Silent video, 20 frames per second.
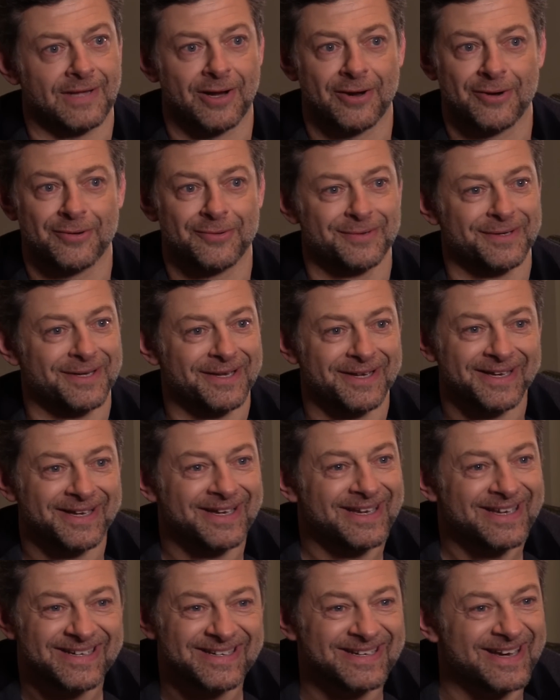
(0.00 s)

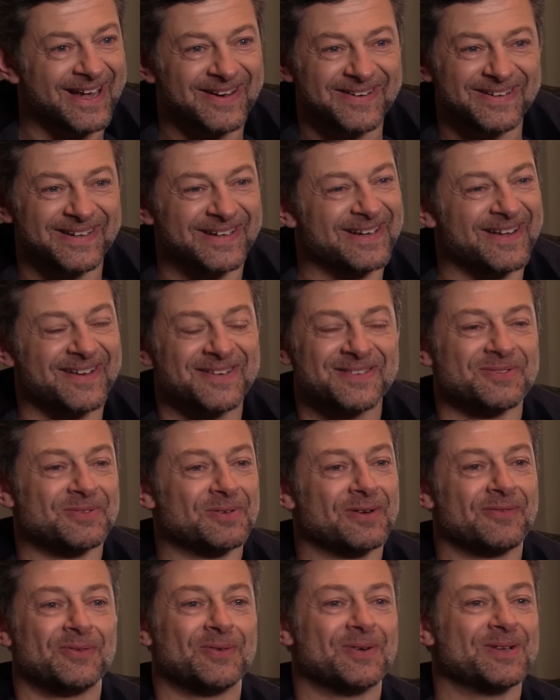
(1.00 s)
no, no, no. It's
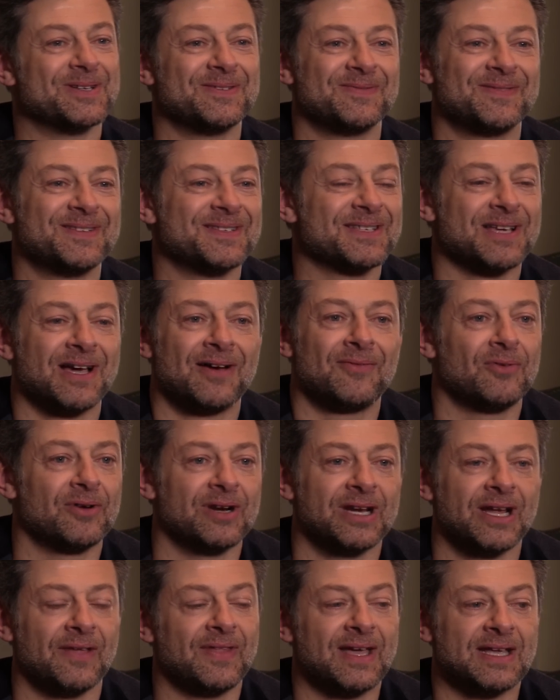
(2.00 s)
all a voyage of
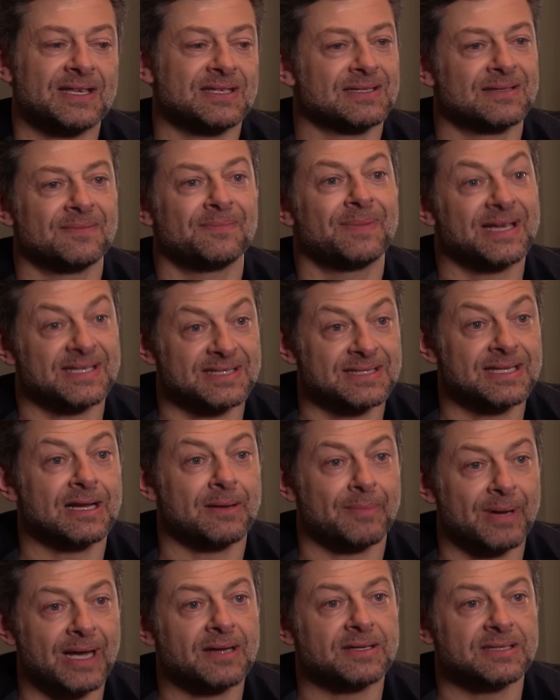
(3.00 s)
discovery, and that's the best
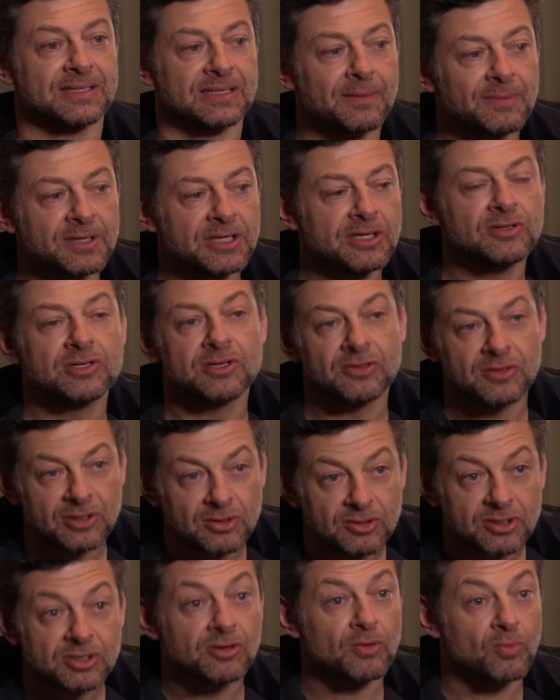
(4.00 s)
thing about it. I mean, you do
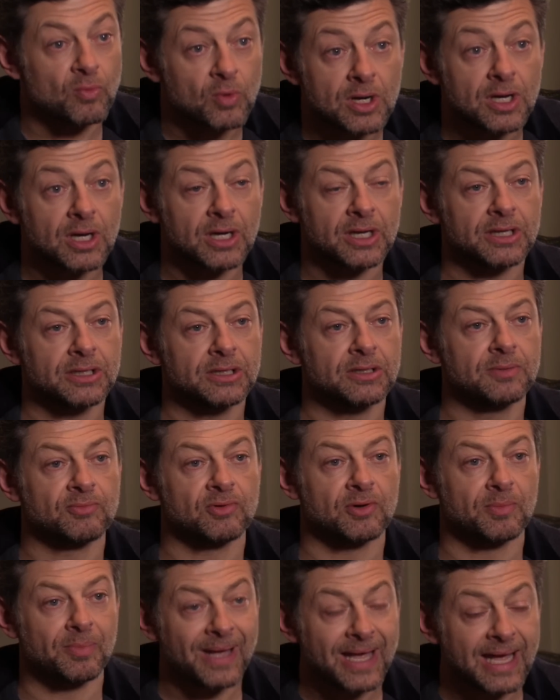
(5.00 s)
you do the work and you
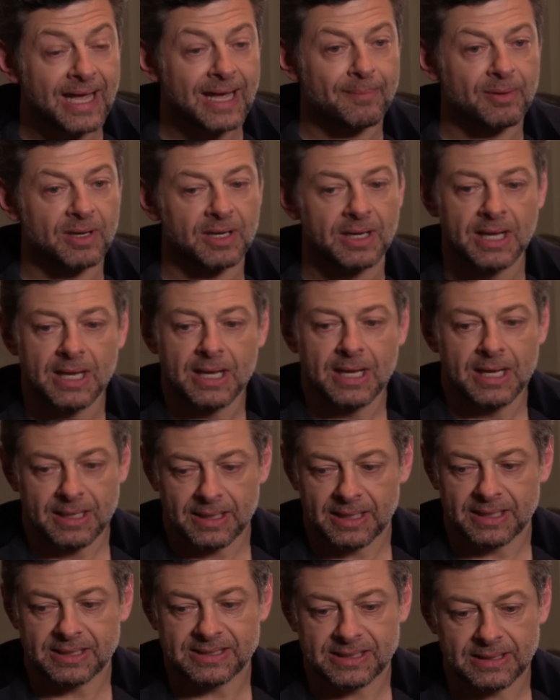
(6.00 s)
prepare, but
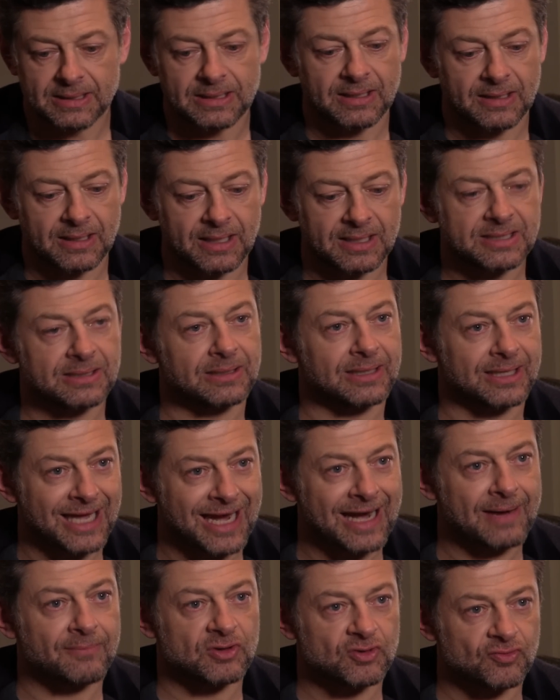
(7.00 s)
until you until the
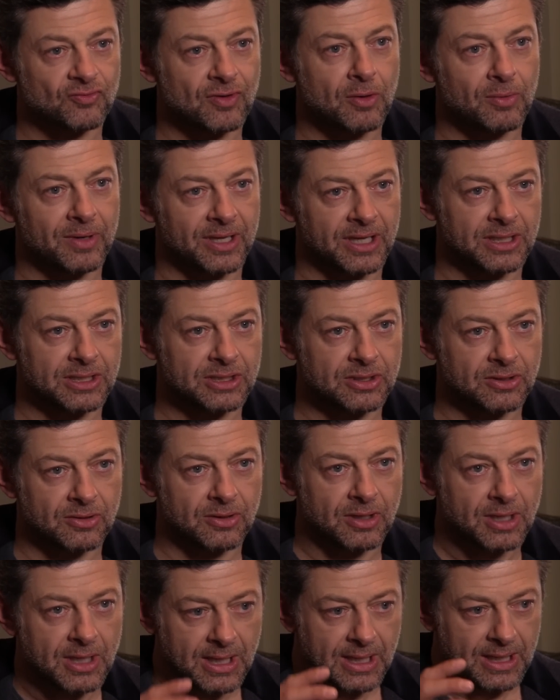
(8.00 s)
camera's rolling and
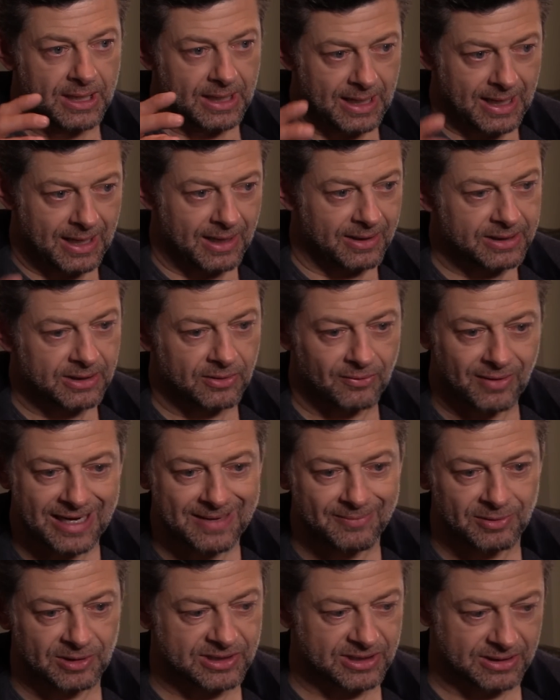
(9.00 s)
you're you're
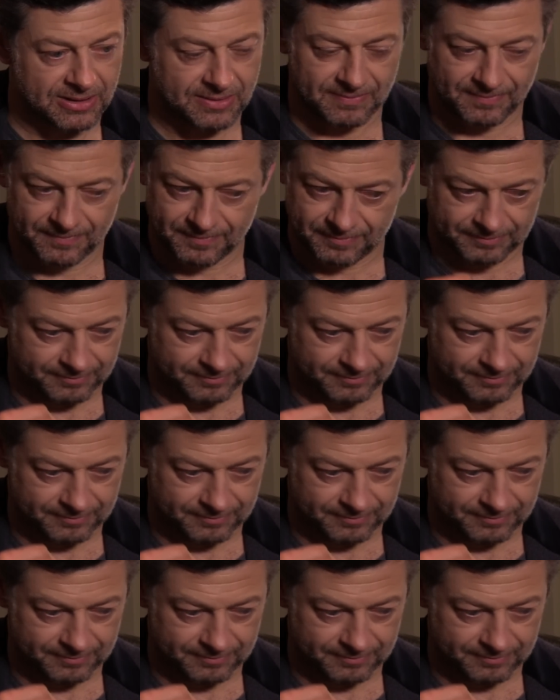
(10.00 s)
able to